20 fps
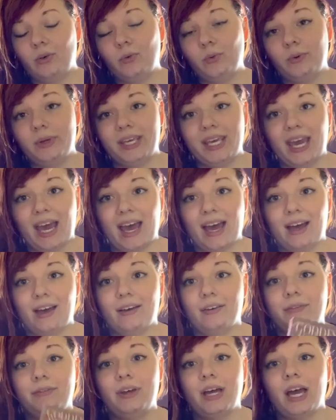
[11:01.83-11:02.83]
we
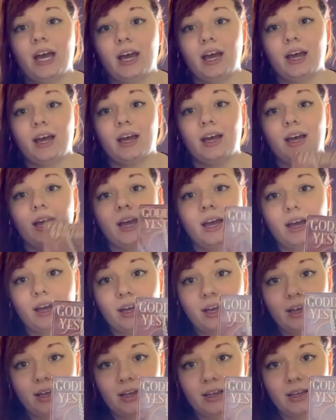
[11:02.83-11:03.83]
have
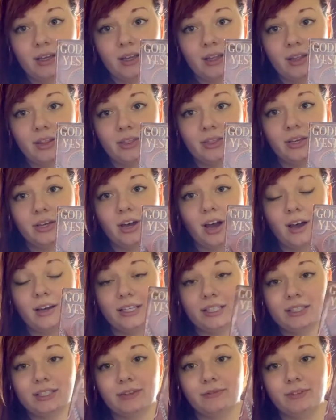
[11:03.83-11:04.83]
The
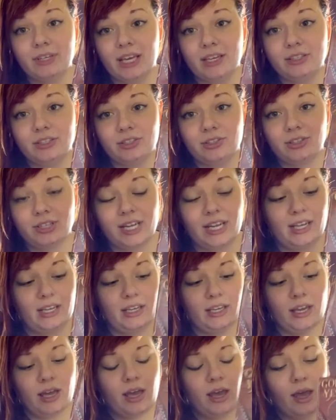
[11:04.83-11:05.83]
Goddess of Yesterday
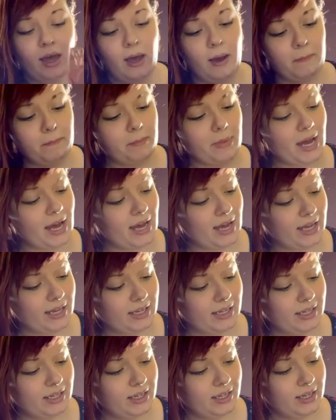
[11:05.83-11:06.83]

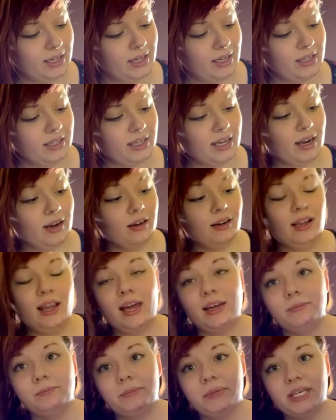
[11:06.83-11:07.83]
by
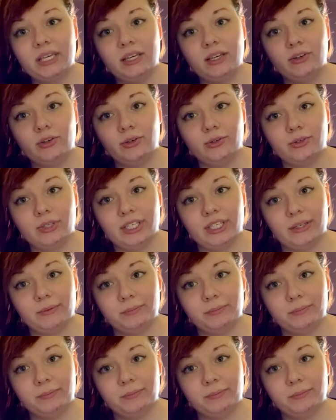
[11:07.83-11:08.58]
Caroline B. Cooney.